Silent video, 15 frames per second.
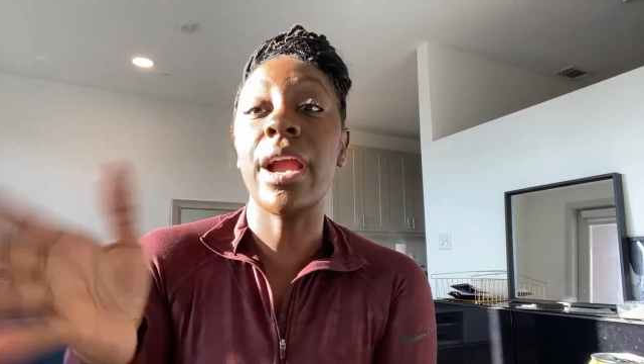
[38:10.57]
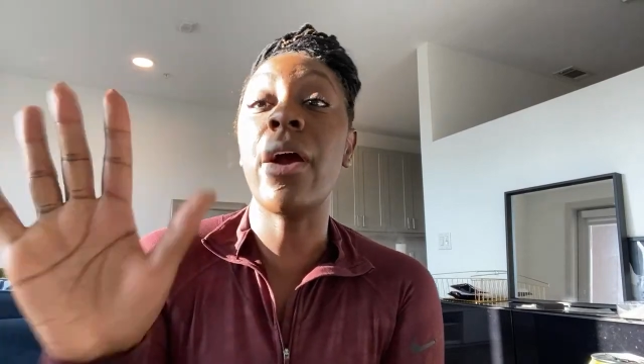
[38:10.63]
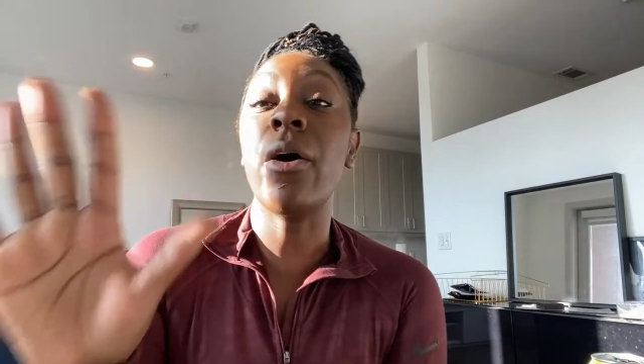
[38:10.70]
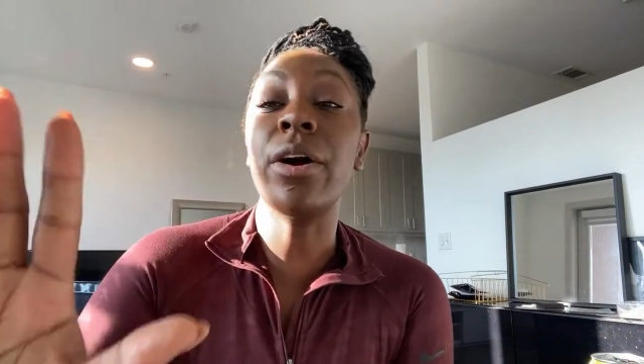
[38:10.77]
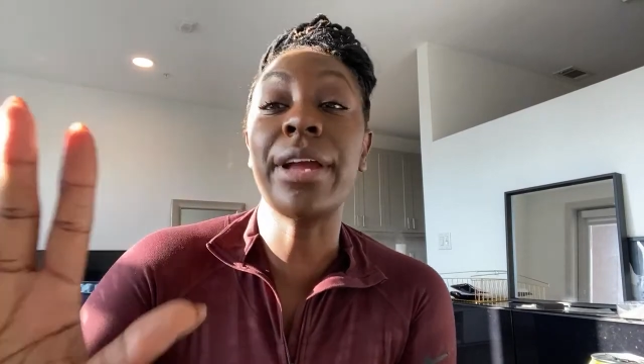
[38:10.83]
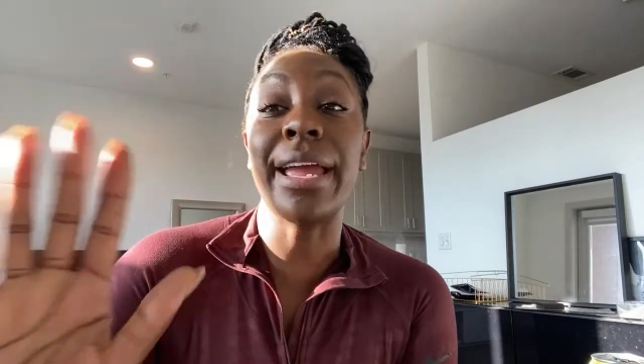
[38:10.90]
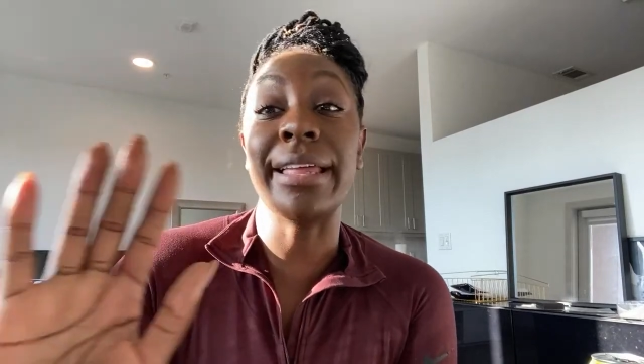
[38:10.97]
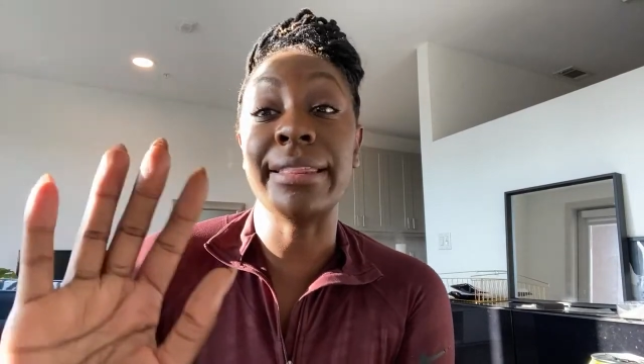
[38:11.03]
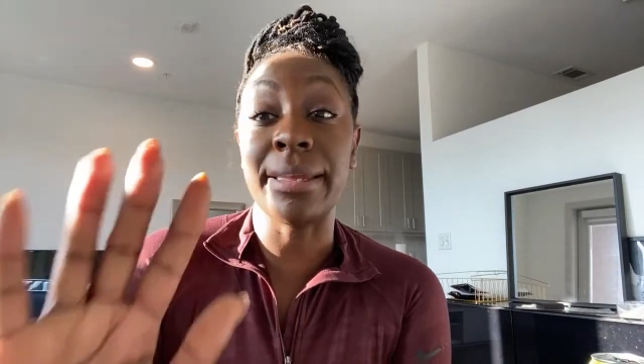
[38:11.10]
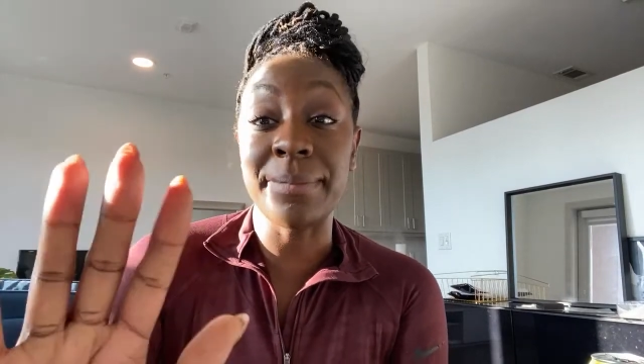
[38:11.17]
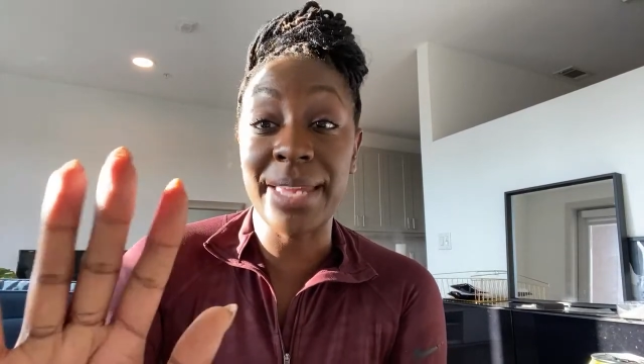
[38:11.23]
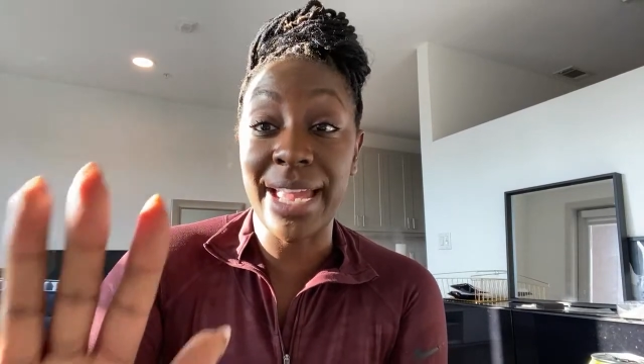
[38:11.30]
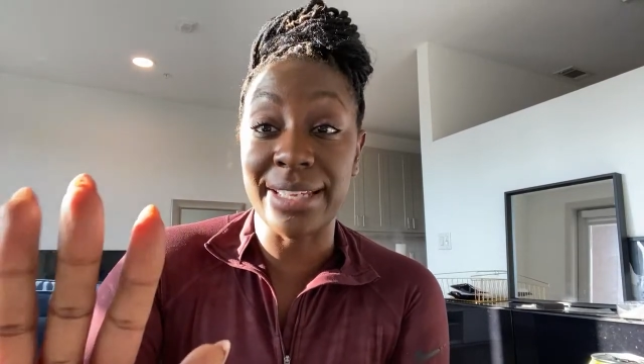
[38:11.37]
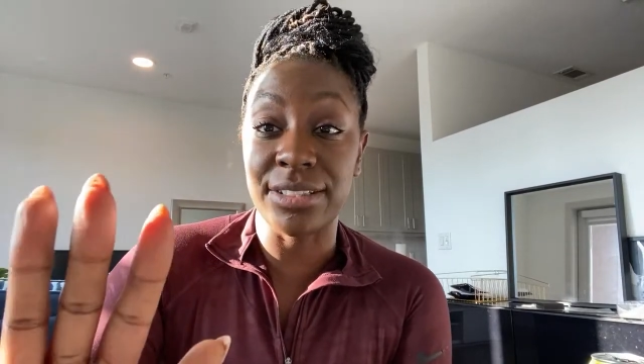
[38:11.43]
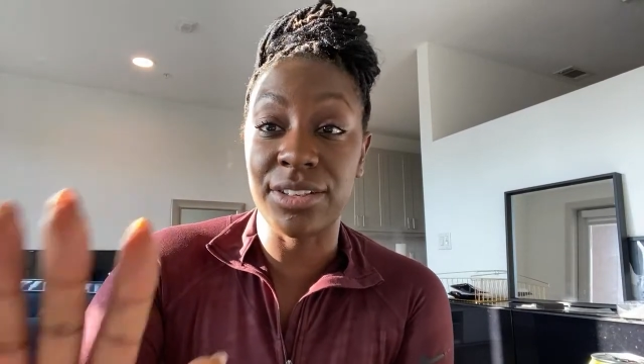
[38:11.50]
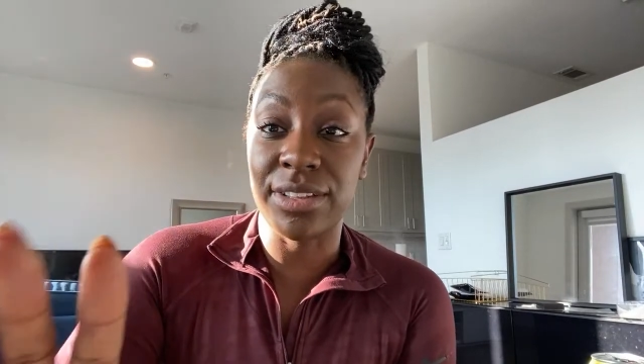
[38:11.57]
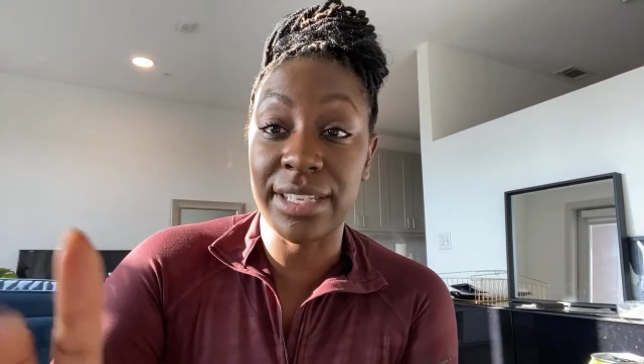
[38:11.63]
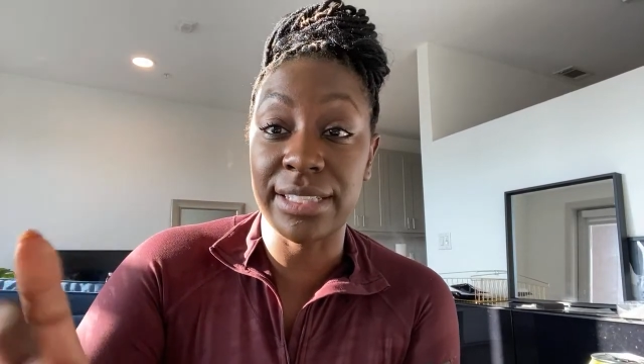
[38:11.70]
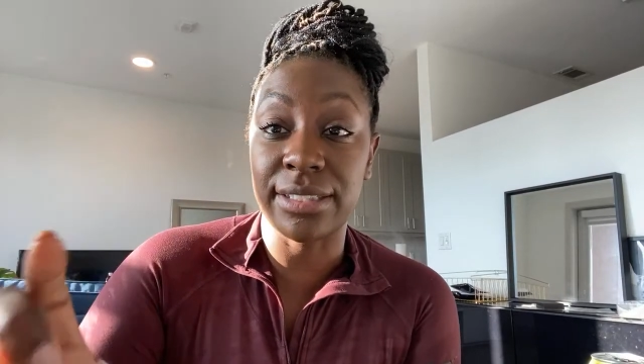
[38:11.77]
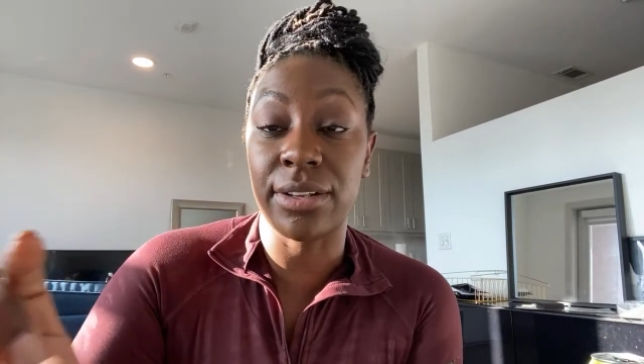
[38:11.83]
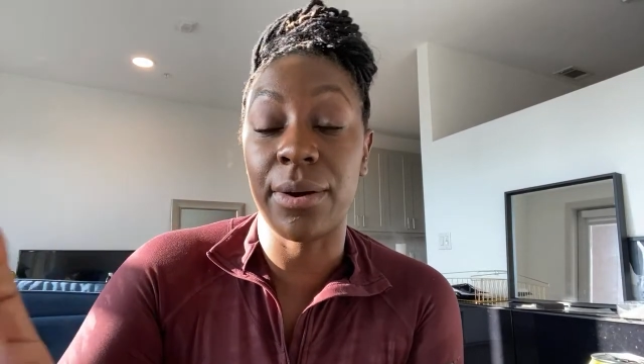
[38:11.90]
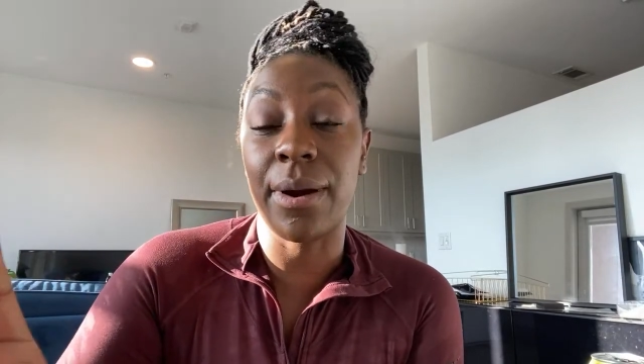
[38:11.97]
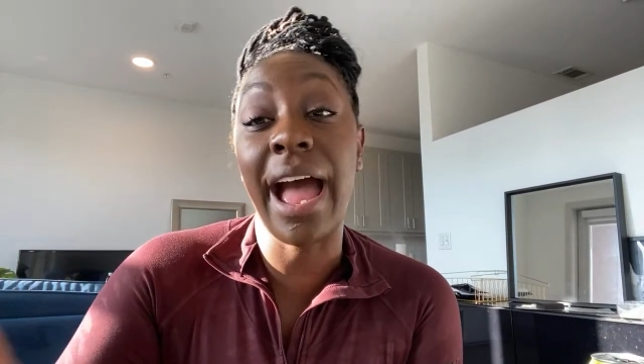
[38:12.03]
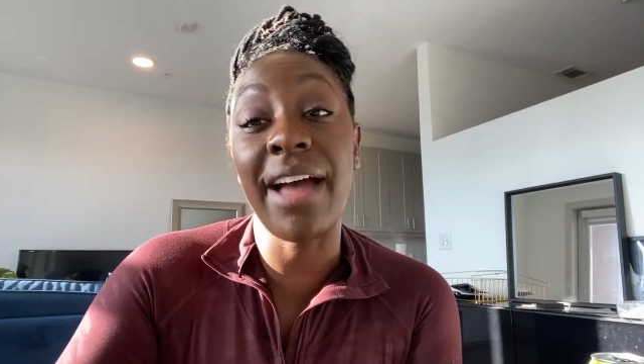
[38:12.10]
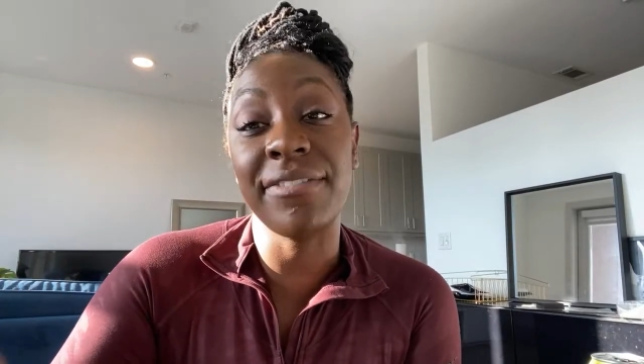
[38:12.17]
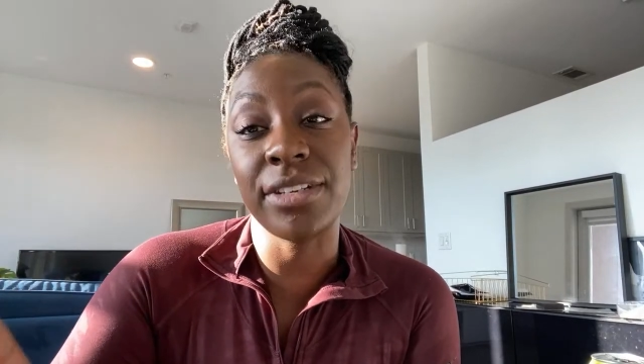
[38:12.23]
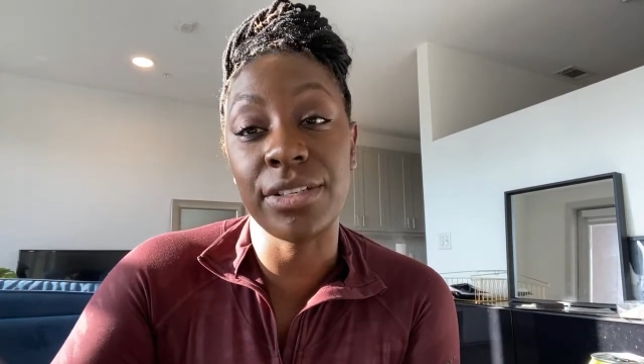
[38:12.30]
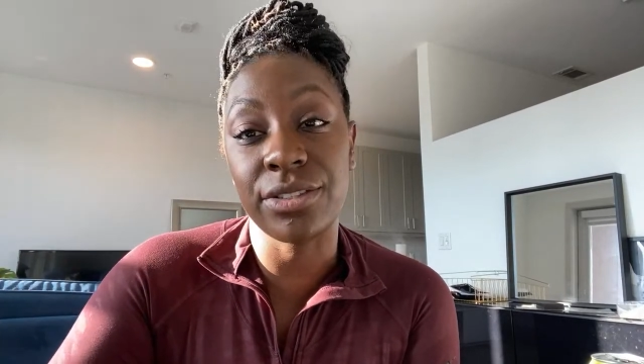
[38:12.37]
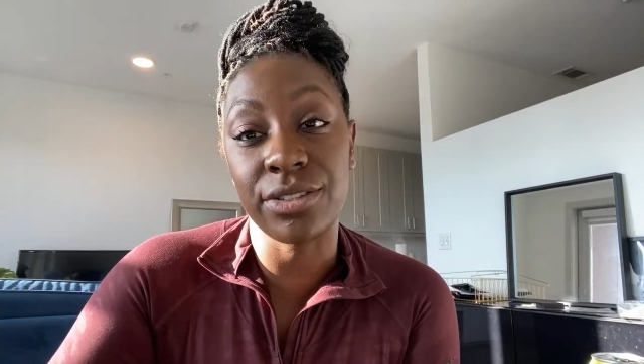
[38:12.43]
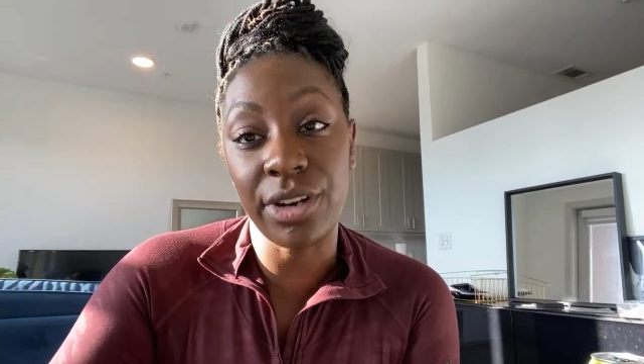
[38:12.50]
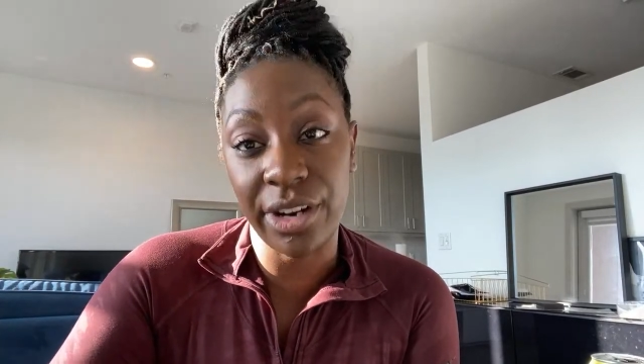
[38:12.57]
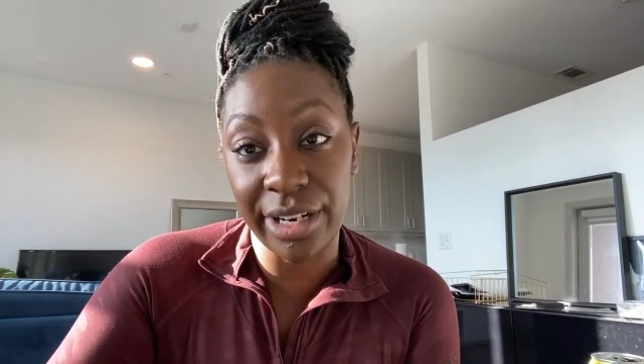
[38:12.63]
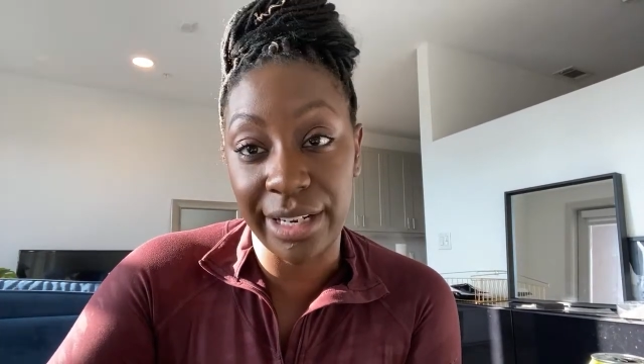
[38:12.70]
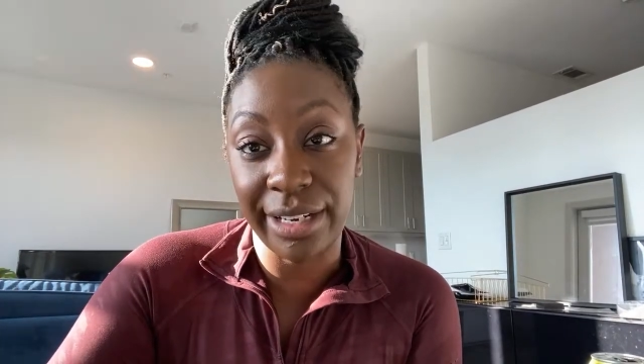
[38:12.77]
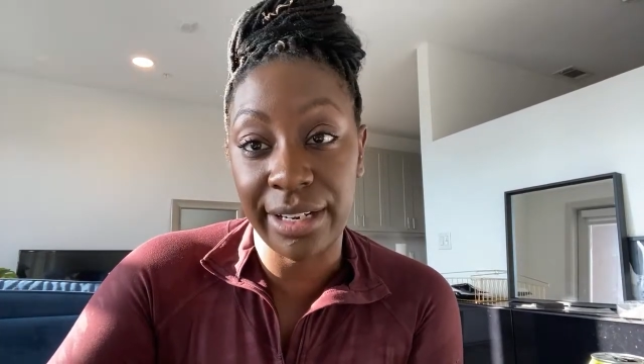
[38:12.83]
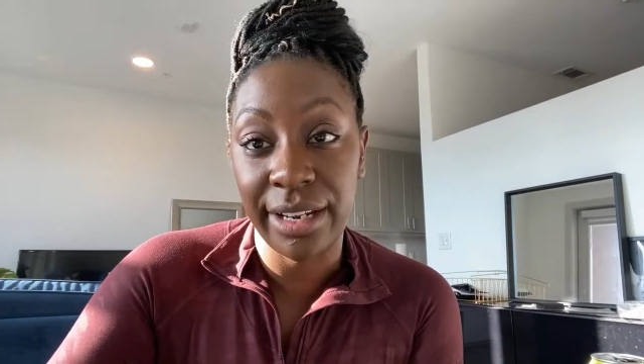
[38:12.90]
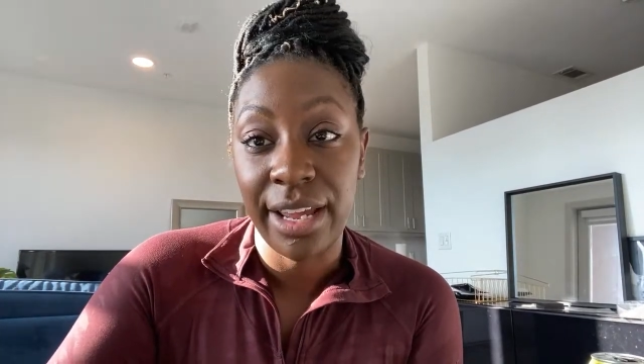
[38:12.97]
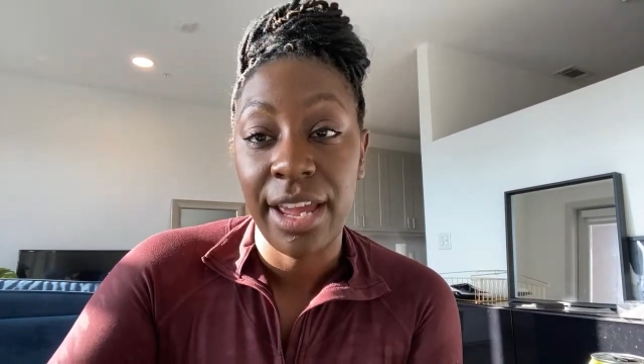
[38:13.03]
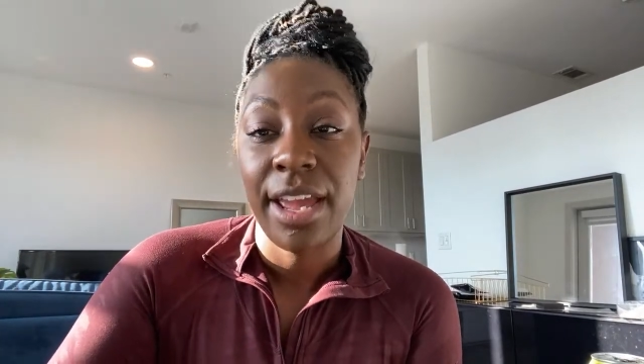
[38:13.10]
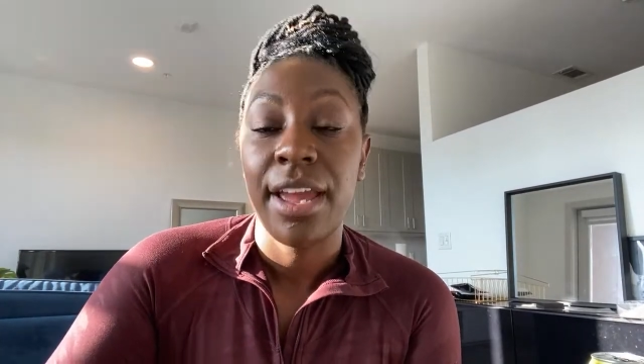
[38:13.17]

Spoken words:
Okay, let me ask you this though. Have you started?